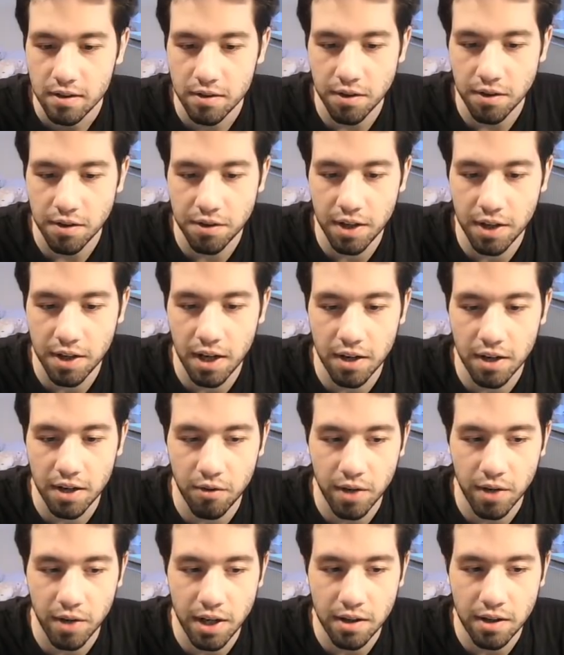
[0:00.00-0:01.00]
I think I
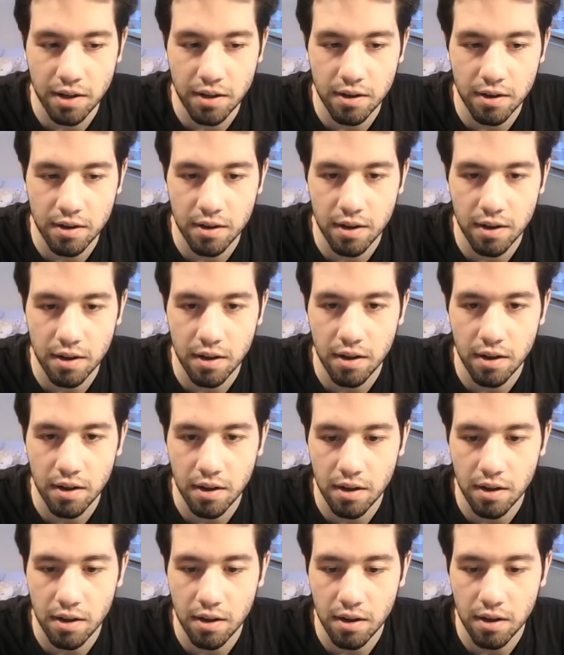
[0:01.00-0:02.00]
Graydon
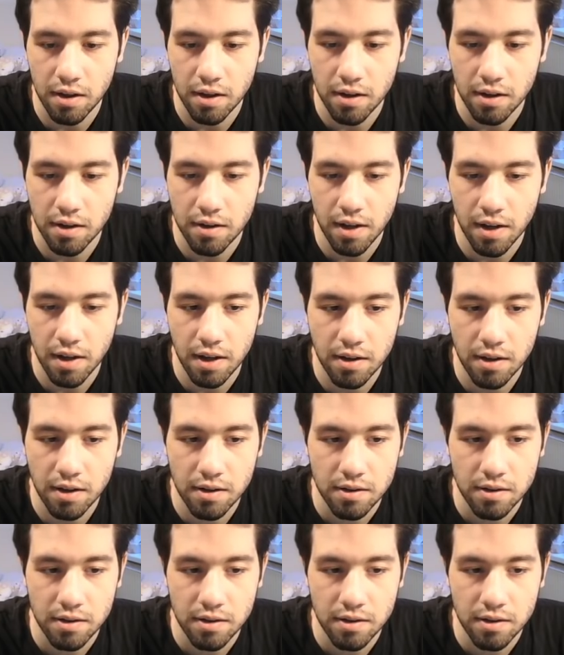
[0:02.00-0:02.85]
the Dea.